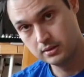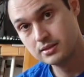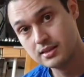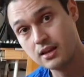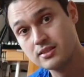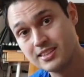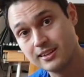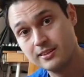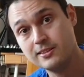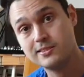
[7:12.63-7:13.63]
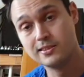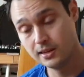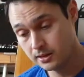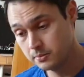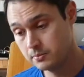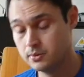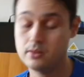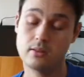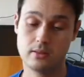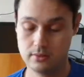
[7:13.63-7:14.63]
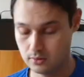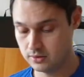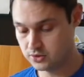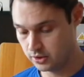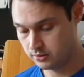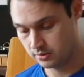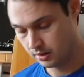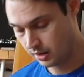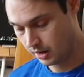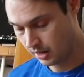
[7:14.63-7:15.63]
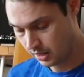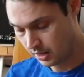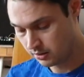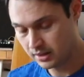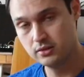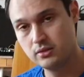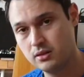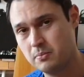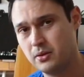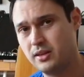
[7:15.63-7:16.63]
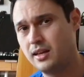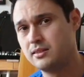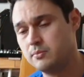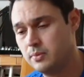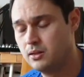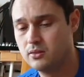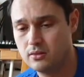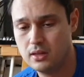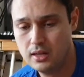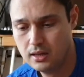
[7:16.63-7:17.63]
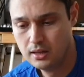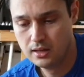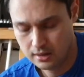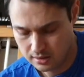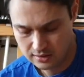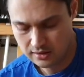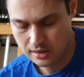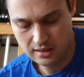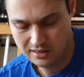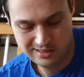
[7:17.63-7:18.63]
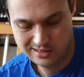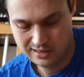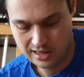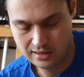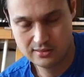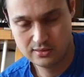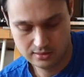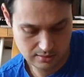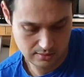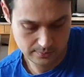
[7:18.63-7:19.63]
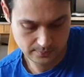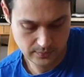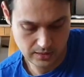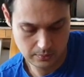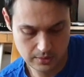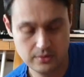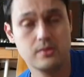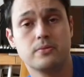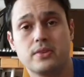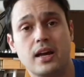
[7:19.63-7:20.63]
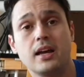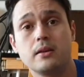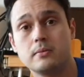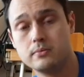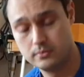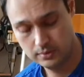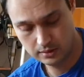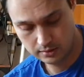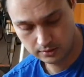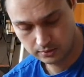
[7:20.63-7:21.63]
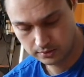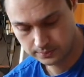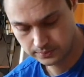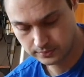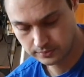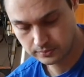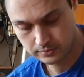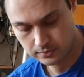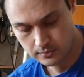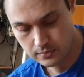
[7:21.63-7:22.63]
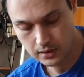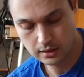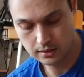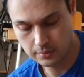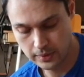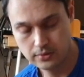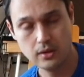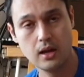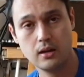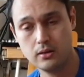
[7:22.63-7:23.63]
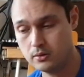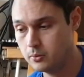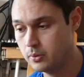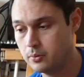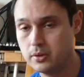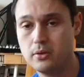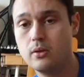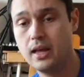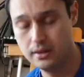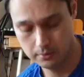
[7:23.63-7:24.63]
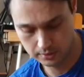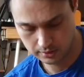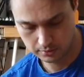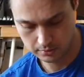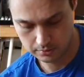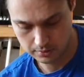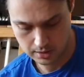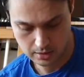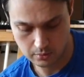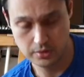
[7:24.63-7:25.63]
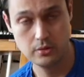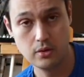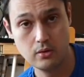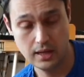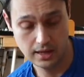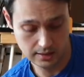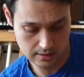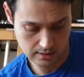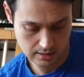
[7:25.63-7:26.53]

sound exactly the same. So they changed. I don't like to talk about that because literally that's a waste of time, because it depends on what do you like, what you don't like.